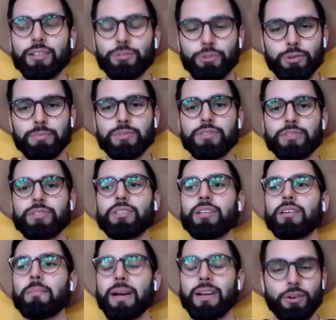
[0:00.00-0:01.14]
groups,
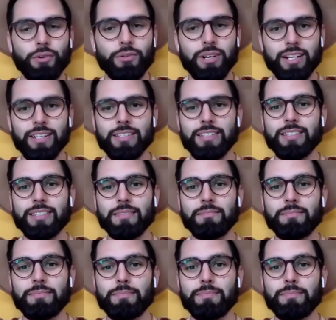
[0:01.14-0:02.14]
minorities,